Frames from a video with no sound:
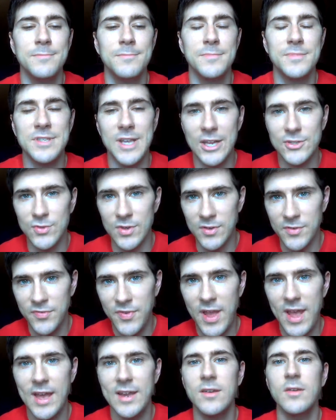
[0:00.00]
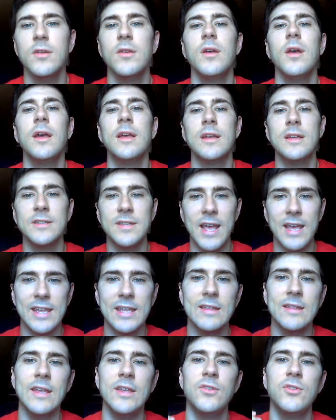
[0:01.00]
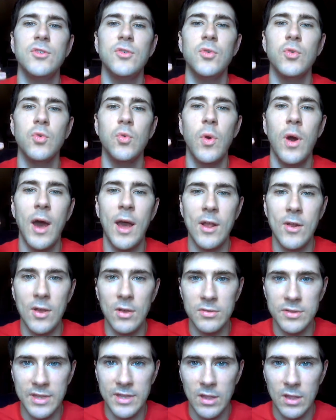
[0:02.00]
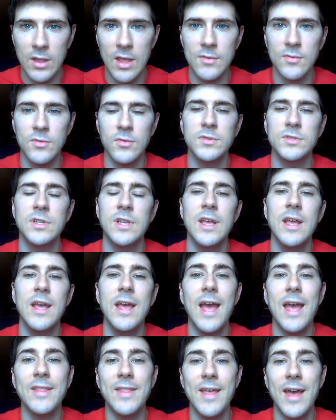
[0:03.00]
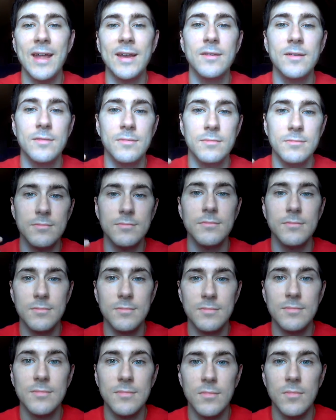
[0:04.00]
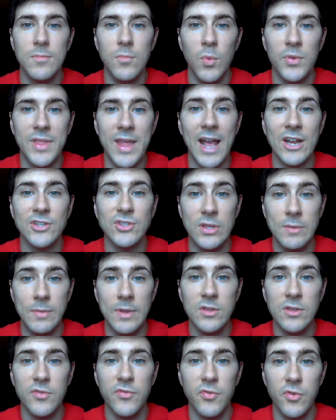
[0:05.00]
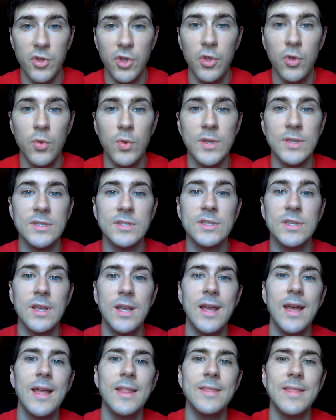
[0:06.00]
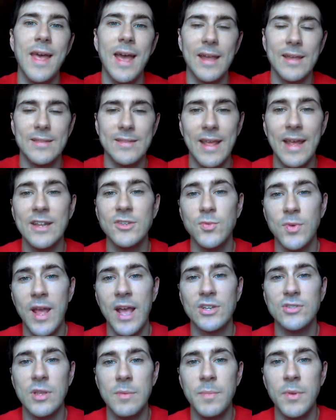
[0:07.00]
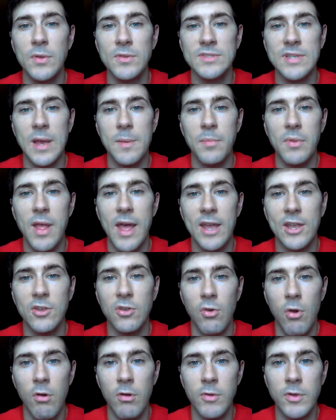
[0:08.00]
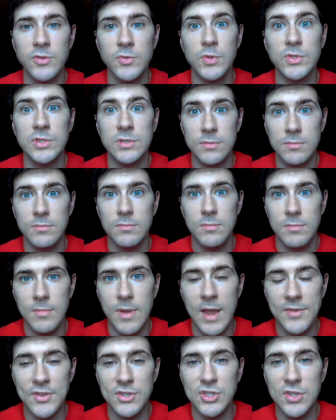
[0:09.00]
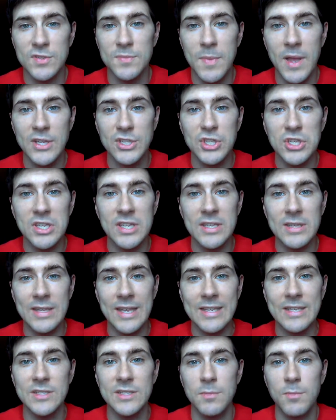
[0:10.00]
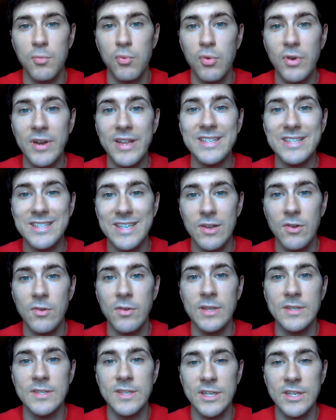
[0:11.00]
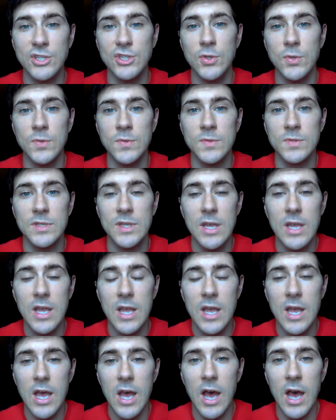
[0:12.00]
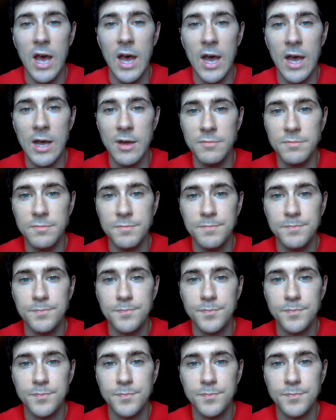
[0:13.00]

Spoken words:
saturated fat, because that can lead to higher LDL levels, and that what that actually means for you is that is what actually builds that plaque in your arteries, which, as I just mentioned, can lead to some pretty serious issues um,